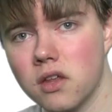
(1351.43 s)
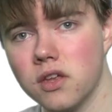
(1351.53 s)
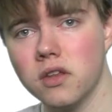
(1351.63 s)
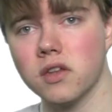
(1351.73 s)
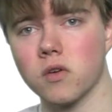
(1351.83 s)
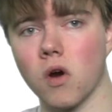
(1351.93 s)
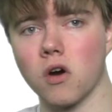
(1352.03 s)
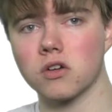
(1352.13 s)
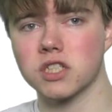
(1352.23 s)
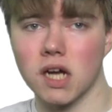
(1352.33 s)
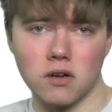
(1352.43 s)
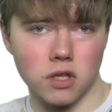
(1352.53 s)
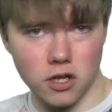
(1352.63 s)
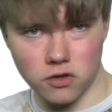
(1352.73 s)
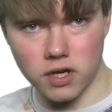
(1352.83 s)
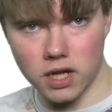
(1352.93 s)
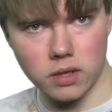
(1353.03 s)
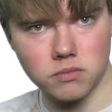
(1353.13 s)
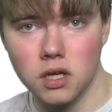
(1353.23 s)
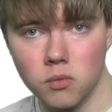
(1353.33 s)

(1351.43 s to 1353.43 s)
Then there are sound letter names.